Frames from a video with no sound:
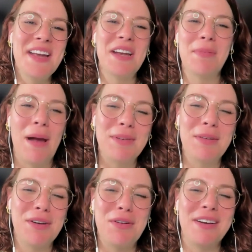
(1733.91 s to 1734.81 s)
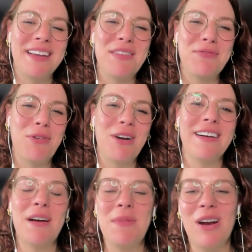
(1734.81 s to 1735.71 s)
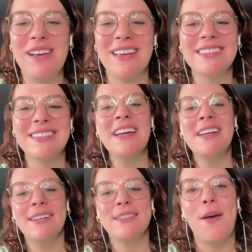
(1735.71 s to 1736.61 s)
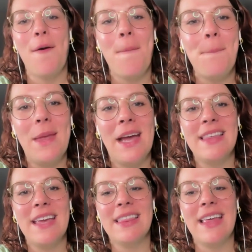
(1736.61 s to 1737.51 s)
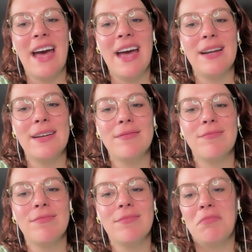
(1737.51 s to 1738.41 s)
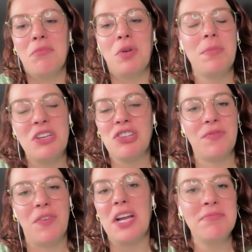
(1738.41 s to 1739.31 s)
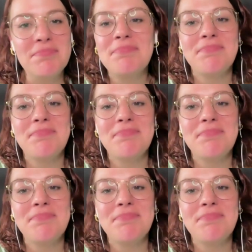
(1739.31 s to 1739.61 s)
You're probably recording it for Americans. So I think that would be just fine.